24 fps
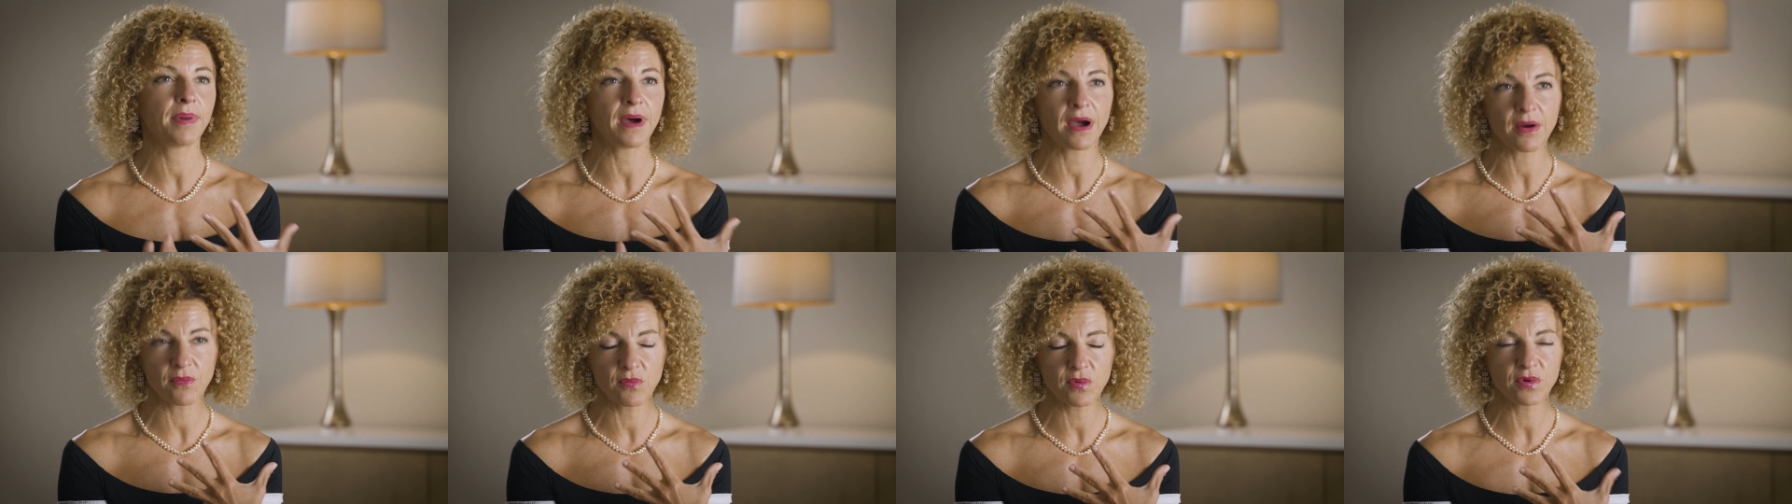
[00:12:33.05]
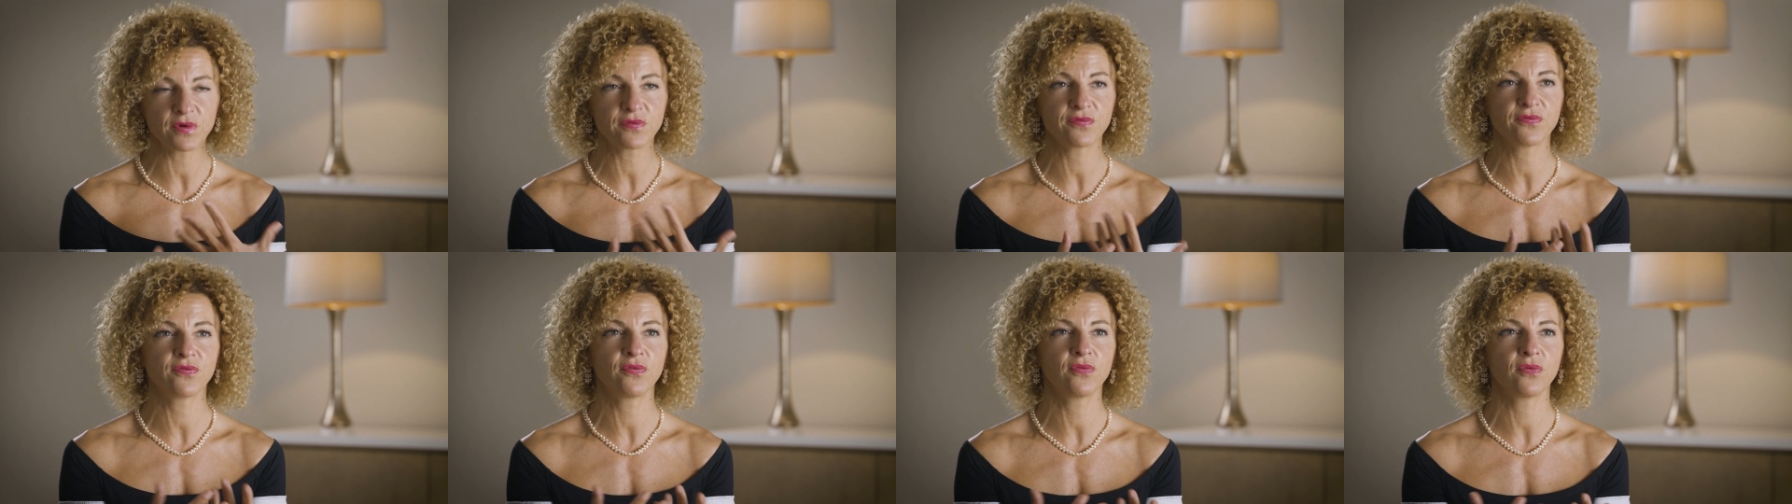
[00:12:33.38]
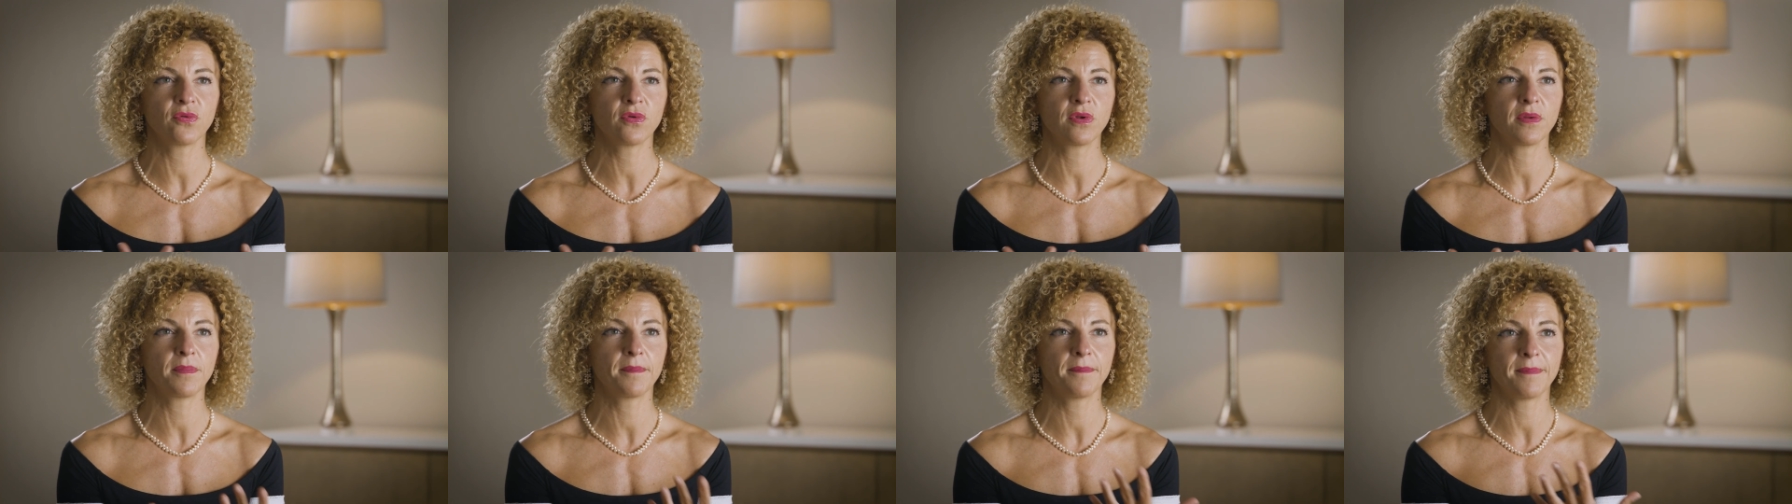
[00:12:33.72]

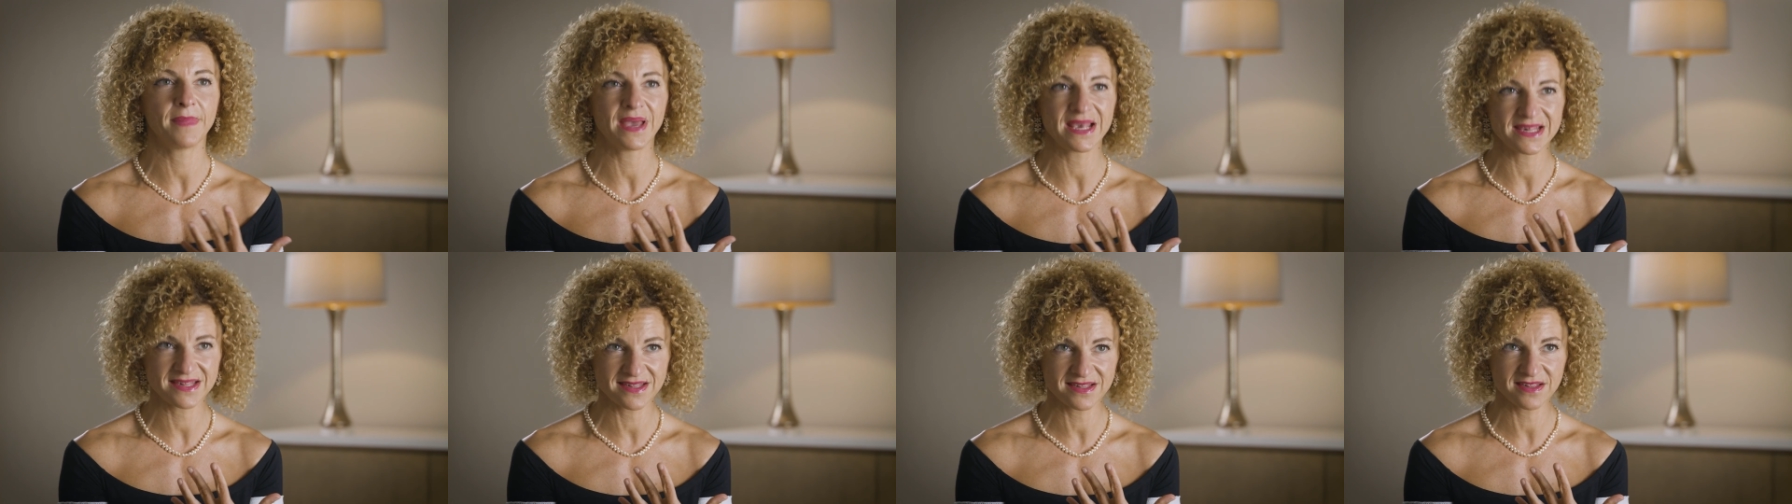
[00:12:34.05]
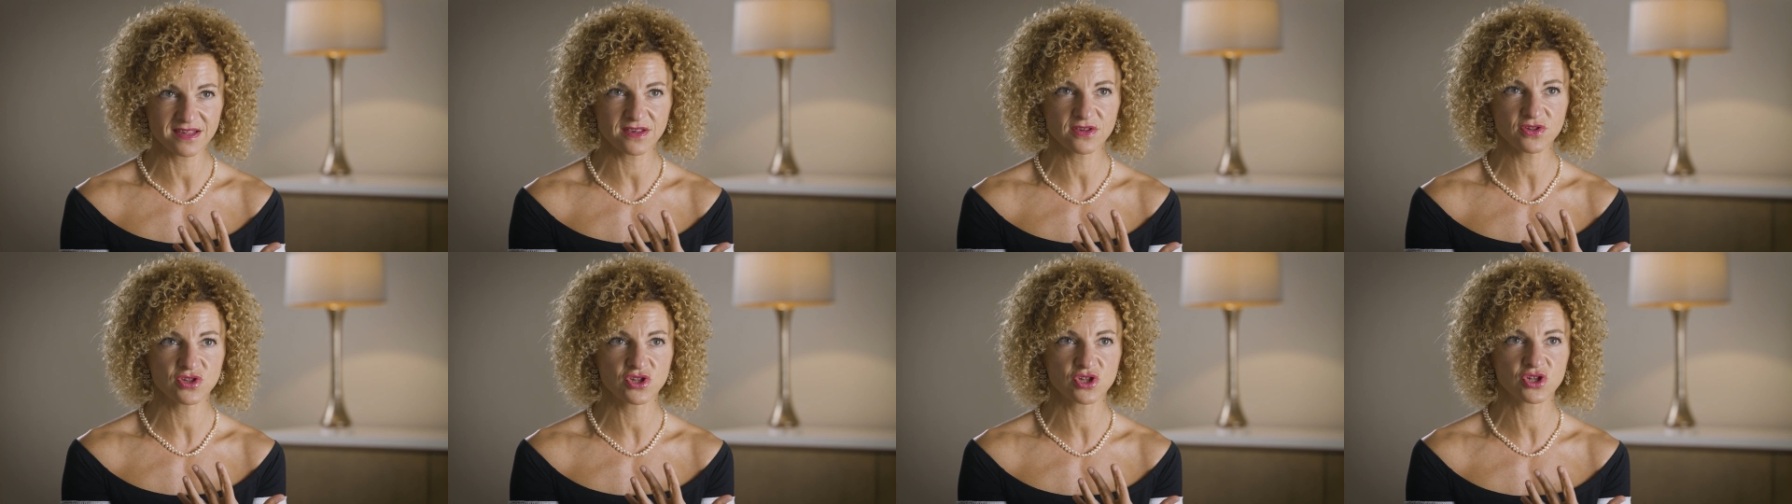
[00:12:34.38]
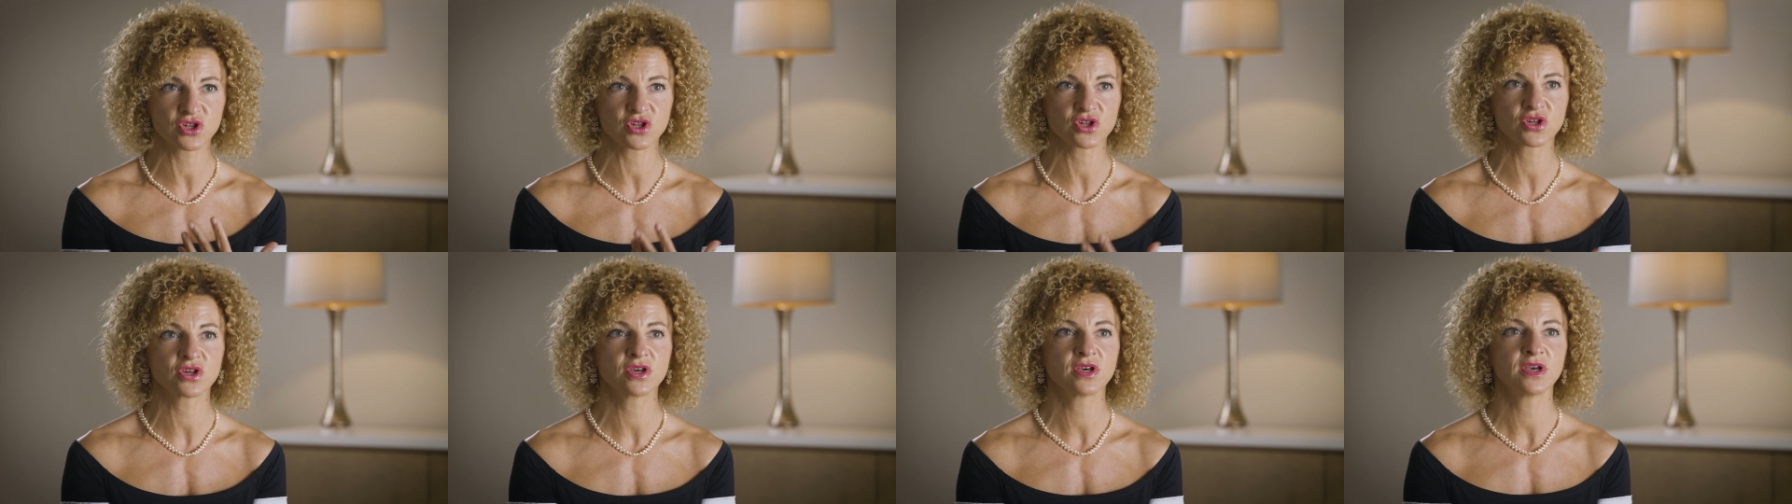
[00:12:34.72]
powerful
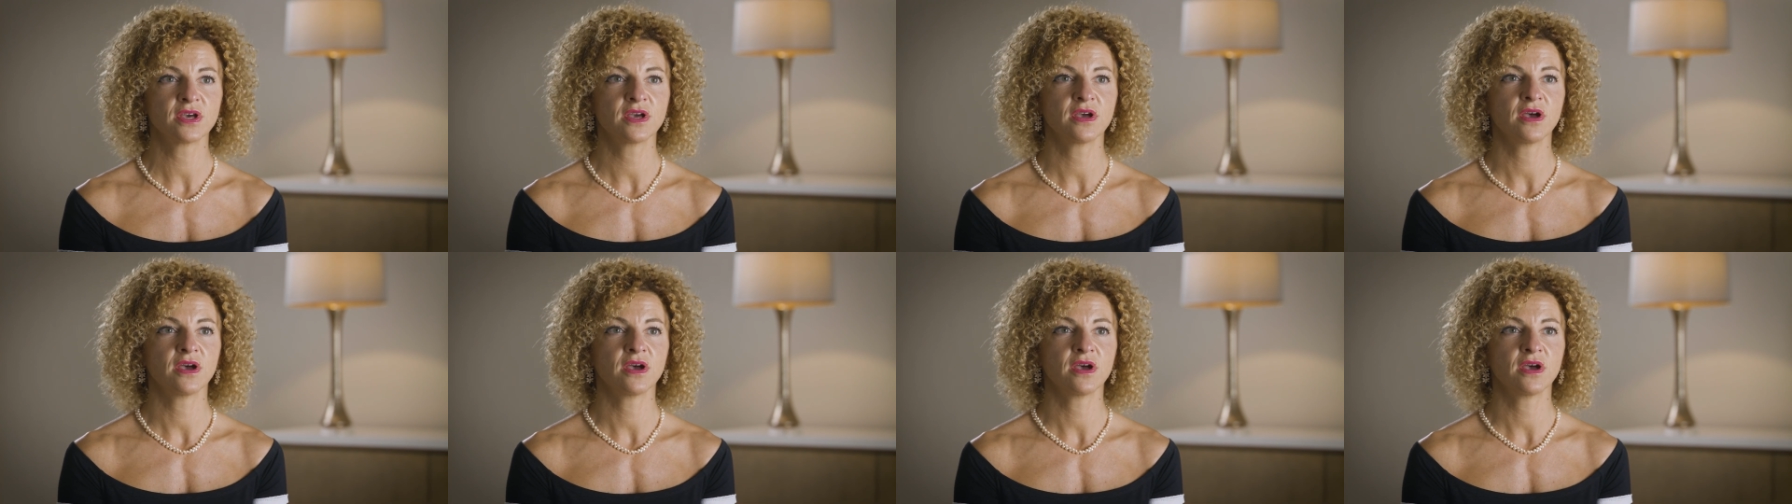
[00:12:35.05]
message